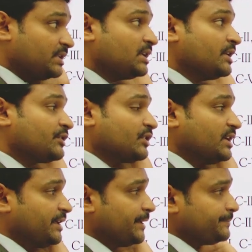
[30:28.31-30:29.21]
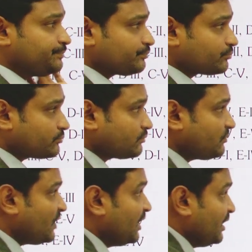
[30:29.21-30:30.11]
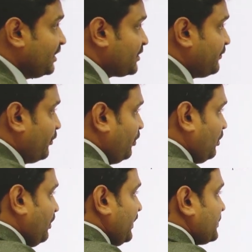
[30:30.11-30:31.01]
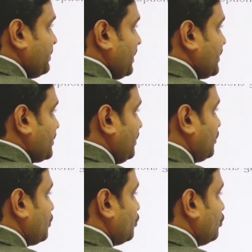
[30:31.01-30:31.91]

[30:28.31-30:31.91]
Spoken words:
So here this photorespiration do